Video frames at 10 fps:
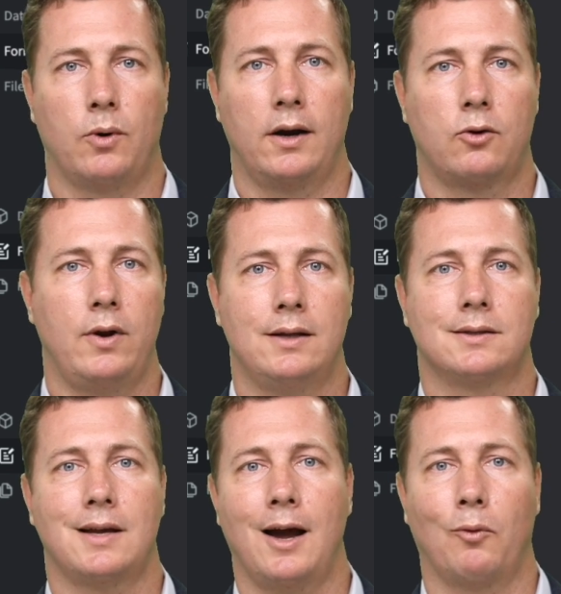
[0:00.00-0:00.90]
We're going to create
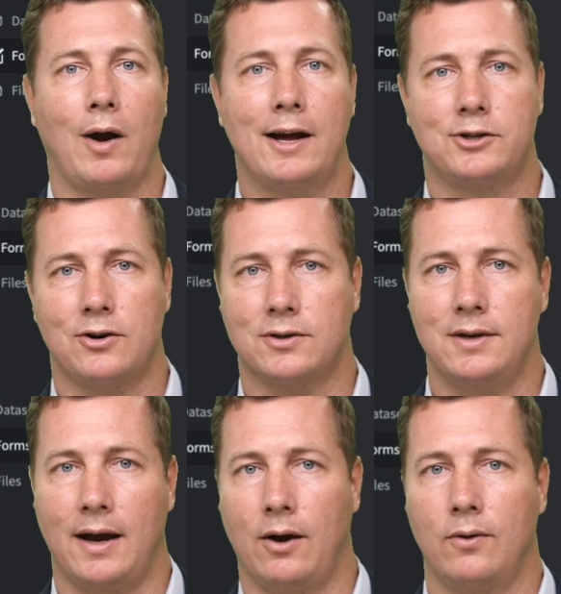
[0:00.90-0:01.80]
Scott Rogers
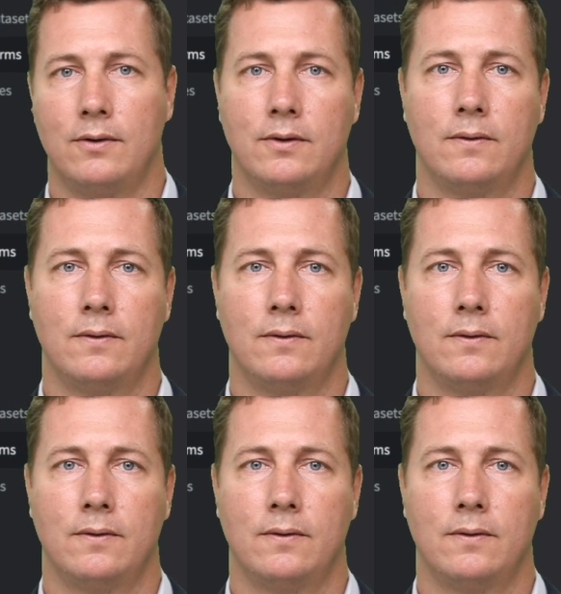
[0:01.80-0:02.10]
now.